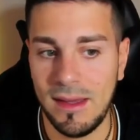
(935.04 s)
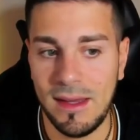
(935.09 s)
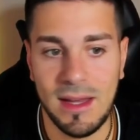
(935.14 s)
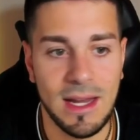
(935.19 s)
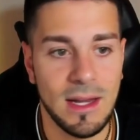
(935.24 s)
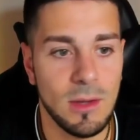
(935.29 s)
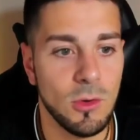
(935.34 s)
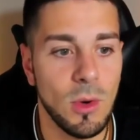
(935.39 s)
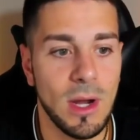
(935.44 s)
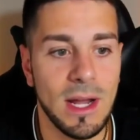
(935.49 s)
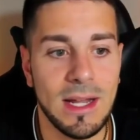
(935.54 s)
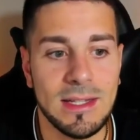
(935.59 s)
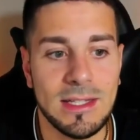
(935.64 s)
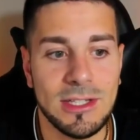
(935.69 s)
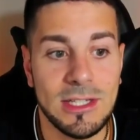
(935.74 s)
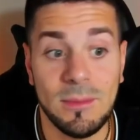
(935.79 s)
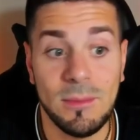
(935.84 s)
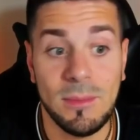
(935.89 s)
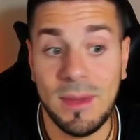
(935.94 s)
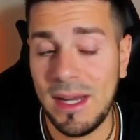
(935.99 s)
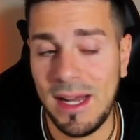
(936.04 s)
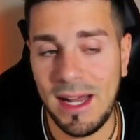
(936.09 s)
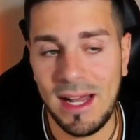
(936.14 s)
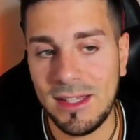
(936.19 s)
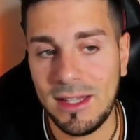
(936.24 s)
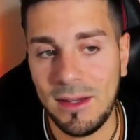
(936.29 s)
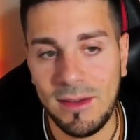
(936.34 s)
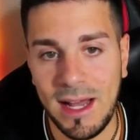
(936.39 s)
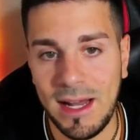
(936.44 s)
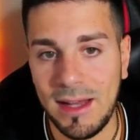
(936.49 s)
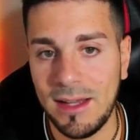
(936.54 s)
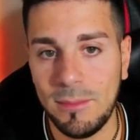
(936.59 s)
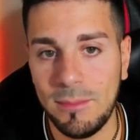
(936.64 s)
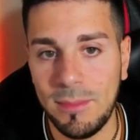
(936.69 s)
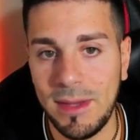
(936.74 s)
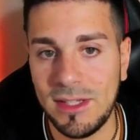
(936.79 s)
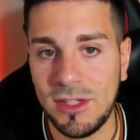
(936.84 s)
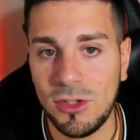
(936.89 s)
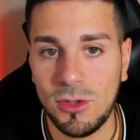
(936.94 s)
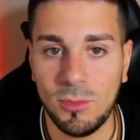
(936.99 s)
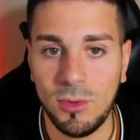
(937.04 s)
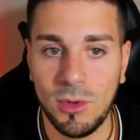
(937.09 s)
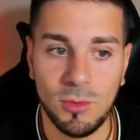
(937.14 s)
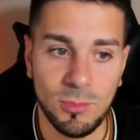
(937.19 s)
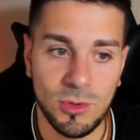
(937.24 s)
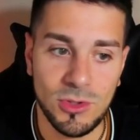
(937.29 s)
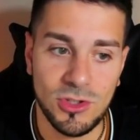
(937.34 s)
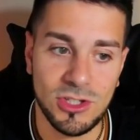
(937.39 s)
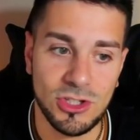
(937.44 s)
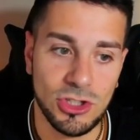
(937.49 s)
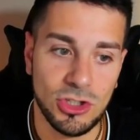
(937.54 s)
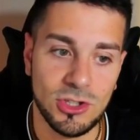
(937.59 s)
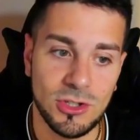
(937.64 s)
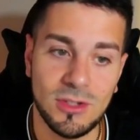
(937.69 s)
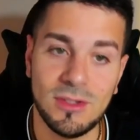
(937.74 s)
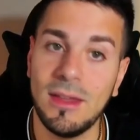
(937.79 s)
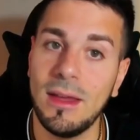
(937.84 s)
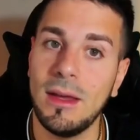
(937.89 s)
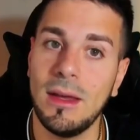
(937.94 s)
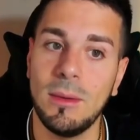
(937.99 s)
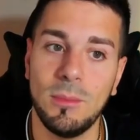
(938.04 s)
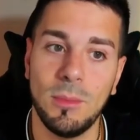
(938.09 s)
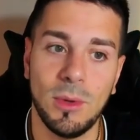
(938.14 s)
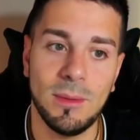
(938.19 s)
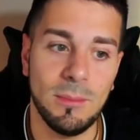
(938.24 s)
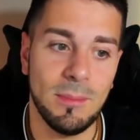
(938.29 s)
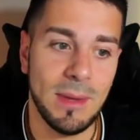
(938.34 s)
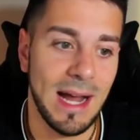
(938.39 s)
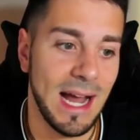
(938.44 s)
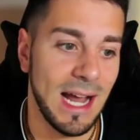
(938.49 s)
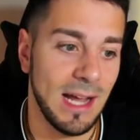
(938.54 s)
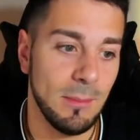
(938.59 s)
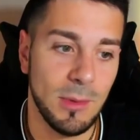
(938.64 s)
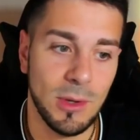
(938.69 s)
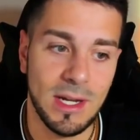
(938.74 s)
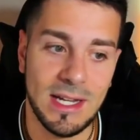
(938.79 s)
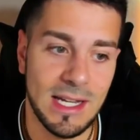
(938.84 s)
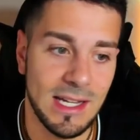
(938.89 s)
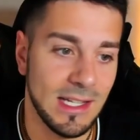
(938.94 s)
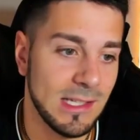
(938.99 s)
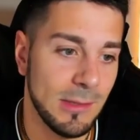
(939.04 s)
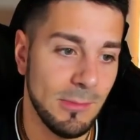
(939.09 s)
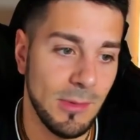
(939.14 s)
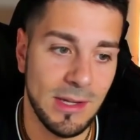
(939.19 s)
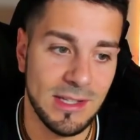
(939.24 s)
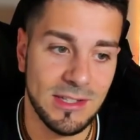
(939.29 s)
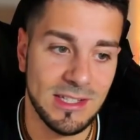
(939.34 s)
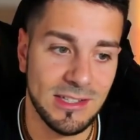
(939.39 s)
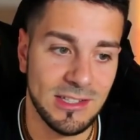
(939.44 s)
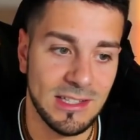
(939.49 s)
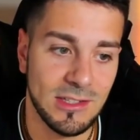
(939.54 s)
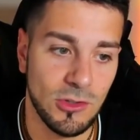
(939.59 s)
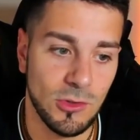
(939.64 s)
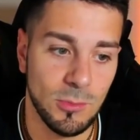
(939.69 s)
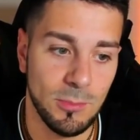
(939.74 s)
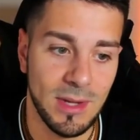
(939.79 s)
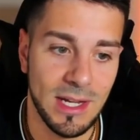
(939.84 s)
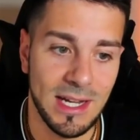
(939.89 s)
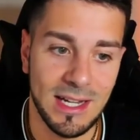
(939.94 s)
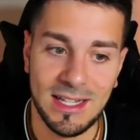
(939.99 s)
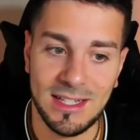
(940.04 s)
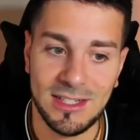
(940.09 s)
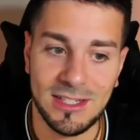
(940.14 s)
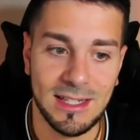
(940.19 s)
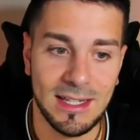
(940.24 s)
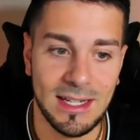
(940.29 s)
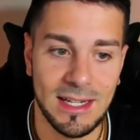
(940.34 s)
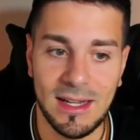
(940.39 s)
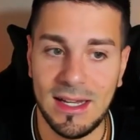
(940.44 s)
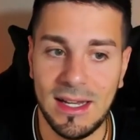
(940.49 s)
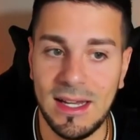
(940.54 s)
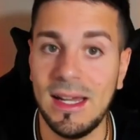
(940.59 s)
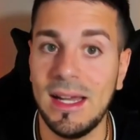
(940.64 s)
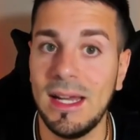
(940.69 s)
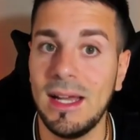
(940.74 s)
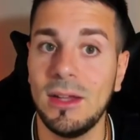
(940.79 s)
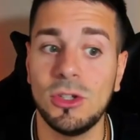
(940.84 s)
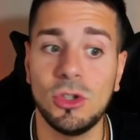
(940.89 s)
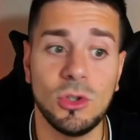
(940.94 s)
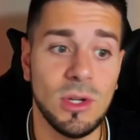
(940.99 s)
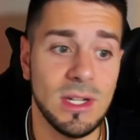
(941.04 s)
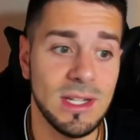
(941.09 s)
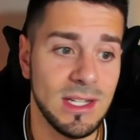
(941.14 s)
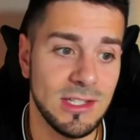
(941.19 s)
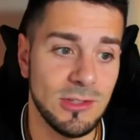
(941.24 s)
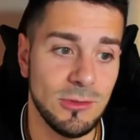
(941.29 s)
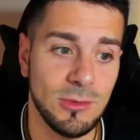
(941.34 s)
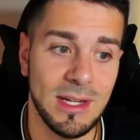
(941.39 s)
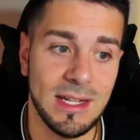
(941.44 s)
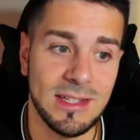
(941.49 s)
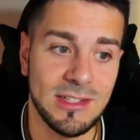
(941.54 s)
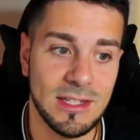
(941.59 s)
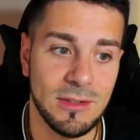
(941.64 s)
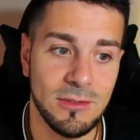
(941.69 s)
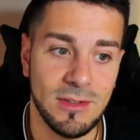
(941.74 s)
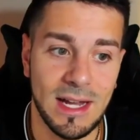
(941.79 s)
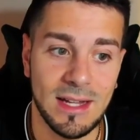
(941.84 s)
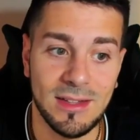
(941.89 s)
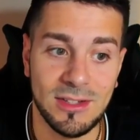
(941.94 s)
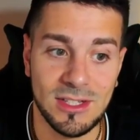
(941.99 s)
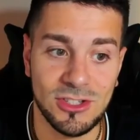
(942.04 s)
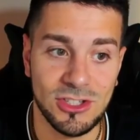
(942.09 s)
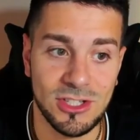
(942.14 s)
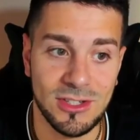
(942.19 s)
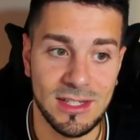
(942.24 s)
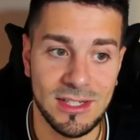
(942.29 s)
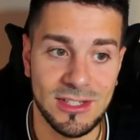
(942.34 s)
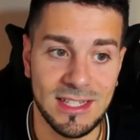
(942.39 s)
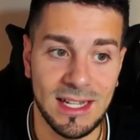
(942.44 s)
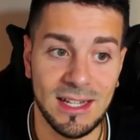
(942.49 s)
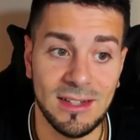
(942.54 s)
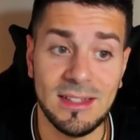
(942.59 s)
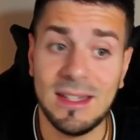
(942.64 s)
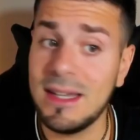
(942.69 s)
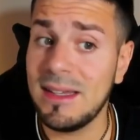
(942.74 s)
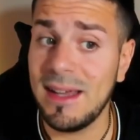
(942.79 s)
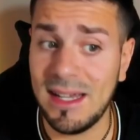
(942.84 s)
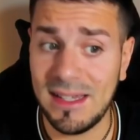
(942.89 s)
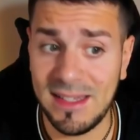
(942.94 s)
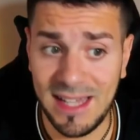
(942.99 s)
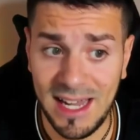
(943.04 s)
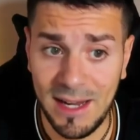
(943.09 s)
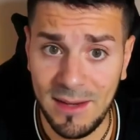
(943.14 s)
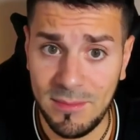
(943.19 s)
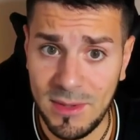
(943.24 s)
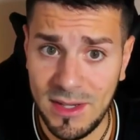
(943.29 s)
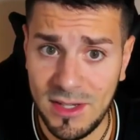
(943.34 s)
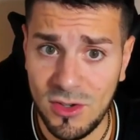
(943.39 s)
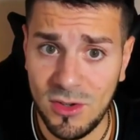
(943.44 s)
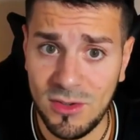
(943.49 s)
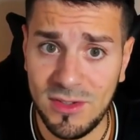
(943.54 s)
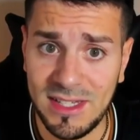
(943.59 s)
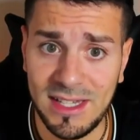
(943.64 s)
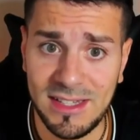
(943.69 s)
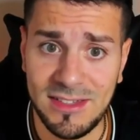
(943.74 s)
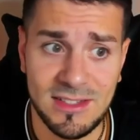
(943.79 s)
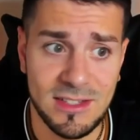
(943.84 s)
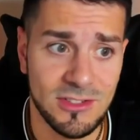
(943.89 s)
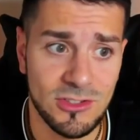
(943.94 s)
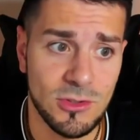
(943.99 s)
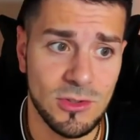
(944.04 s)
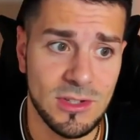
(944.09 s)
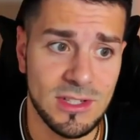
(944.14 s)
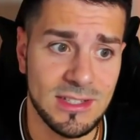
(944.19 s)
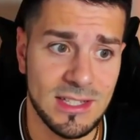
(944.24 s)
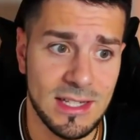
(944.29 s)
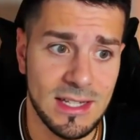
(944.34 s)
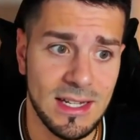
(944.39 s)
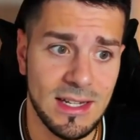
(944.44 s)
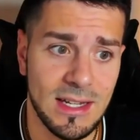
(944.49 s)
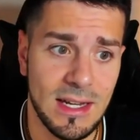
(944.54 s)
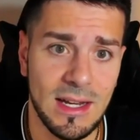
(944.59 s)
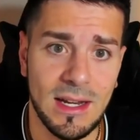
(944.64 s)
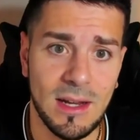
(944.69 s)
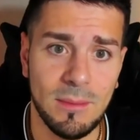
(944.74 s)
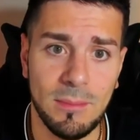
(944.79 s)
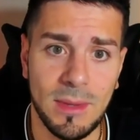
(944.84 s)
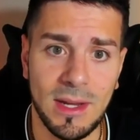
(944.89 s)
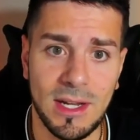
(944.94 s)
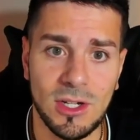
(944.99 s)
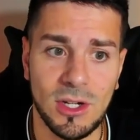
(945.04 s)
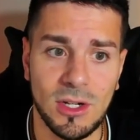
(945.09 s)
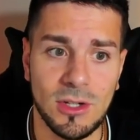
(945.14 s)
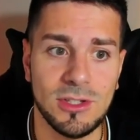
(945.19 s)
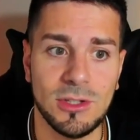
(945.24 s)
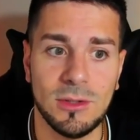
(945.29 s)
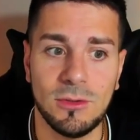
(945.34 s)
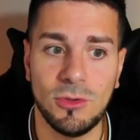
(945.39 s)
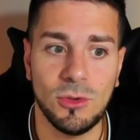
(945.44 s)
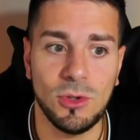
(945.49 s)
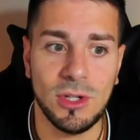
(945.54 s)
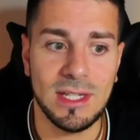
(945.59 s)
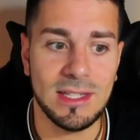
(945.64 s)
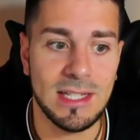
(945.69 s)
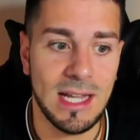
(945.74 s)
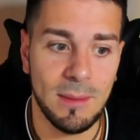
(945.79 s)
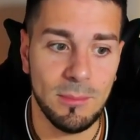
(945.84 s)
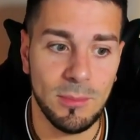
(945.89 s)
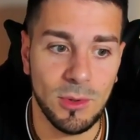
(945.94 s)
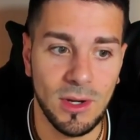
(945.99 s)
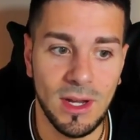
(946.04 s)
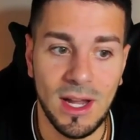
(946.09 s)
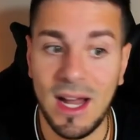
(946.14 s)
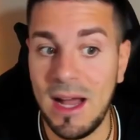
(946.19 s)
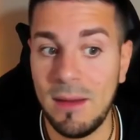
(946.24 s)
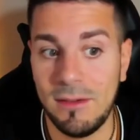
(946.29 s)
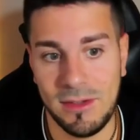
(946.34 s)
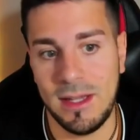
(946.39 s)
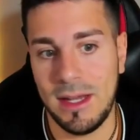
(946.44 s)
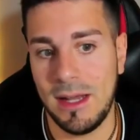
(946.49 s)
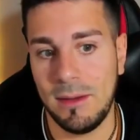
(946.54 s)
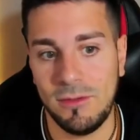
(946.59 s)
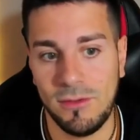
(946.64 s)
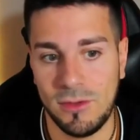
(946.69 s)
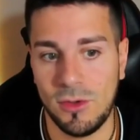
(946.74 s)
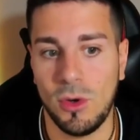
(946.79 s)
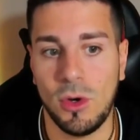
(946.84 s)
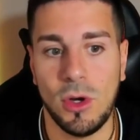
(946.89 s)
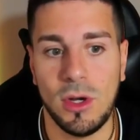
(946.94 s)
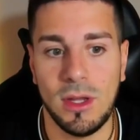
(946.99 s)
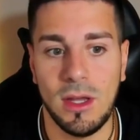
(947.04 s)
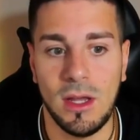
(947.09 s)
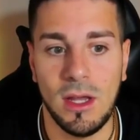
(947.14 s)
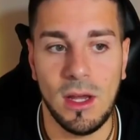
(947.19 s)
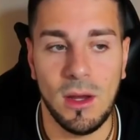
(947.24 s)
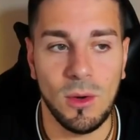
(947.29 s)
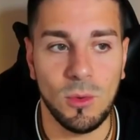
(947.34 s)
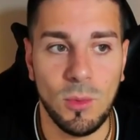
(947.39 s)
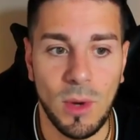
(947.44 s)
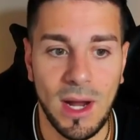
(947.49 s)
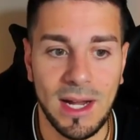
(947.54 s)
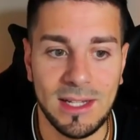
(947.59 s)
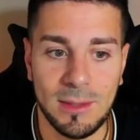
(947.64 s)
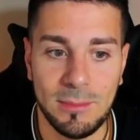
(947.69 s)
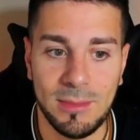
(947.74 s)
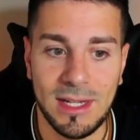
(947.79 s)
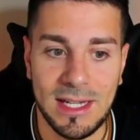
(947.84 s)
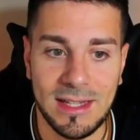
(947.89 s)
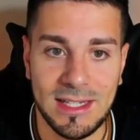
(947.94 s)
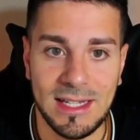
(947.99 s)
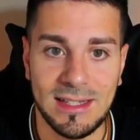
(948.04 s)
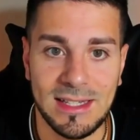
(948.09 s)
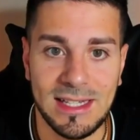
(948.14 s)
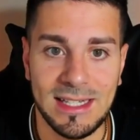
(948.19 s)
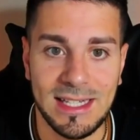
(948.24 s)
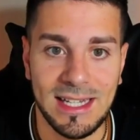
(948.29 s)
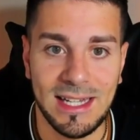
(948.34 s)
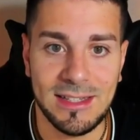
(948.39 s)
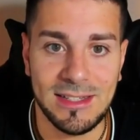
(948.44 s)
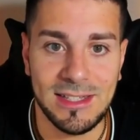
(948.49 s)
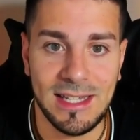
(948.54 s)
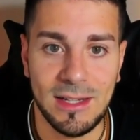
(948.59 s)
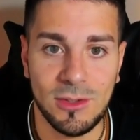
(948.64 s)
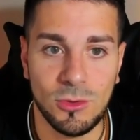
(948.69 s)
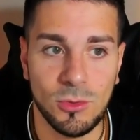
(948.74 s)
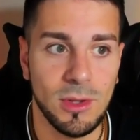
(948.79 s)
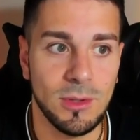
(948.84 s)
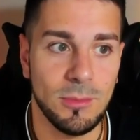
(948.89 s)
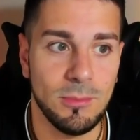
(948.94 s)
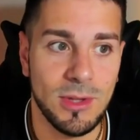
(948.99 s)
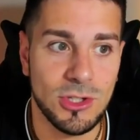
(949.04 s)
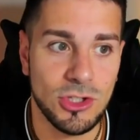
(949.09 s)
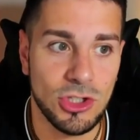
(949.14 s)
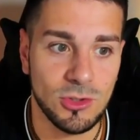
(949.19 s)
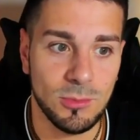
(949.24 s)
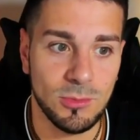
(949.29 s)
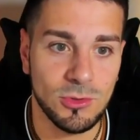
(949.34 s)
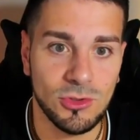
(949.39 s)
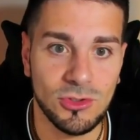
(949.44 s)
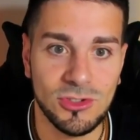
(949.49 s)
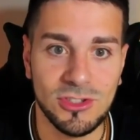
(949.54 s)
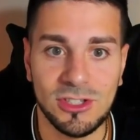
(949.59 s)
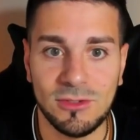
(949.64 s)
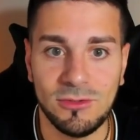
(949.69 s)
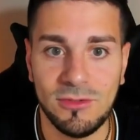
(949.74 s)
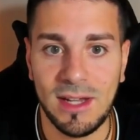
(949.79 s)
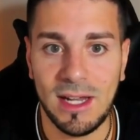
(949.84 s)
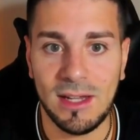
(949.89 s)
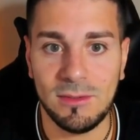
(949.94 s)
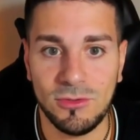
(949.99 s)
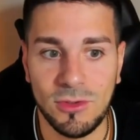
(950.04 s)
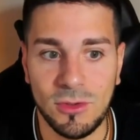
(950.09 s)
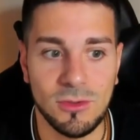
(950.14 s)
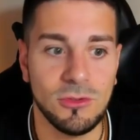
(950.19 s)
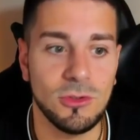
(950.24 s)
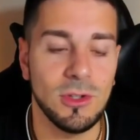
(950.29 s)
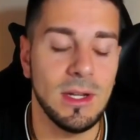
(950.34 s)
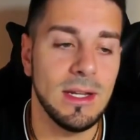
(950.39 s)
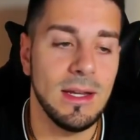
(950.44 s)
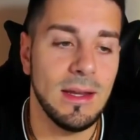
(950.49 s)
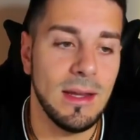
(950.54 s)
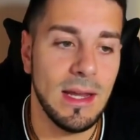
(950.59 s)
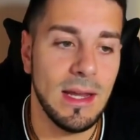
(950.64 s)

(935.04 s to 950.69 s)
And white simply has a rather miserable position, with black bringing his pieces into play easily, enjoying a space advantage in the center that can't be contested so easily, because, for example, after f4, white immediately gets hit with bishop to c5 for free.